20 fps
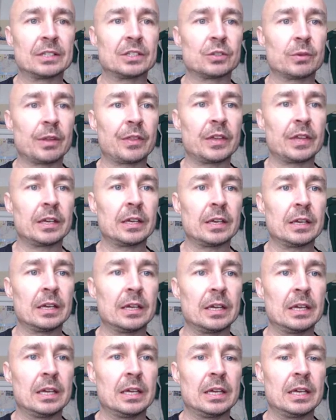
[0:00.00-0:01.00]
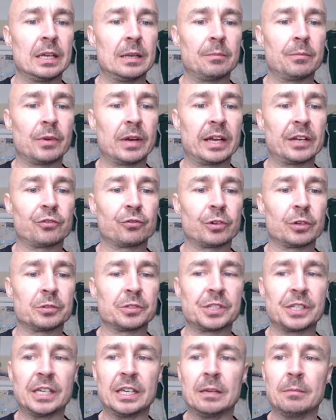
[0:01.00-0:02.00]
So I think in Brad
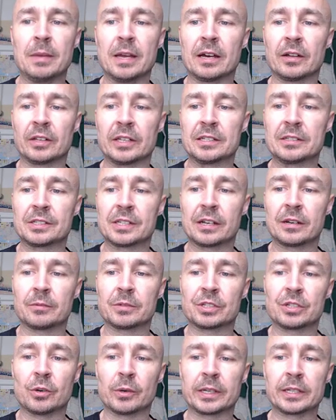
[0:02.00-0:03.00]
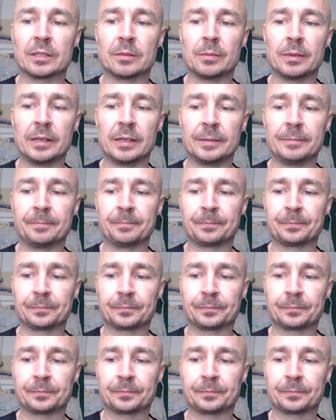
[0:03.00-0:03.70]
Trost's email he said it was going to be